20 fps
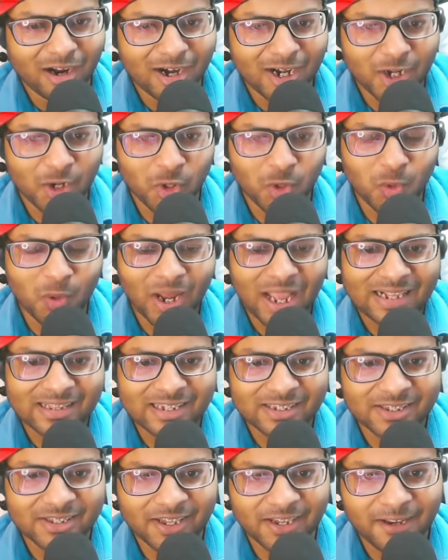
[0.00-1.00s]
Do you like the
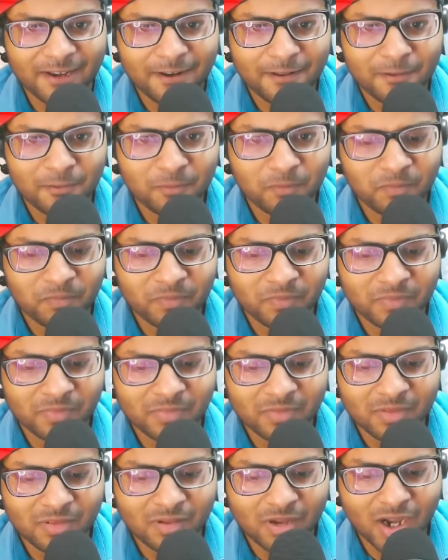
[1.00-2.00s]
skin?
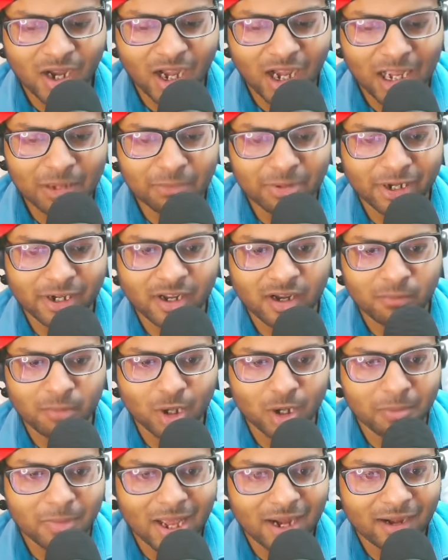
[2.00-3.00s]
I mean, come
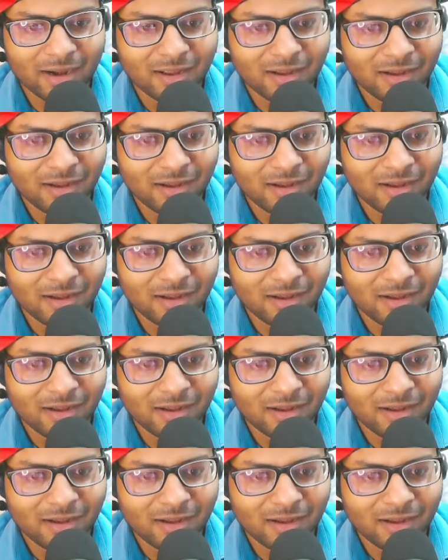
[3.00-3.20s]
on, man.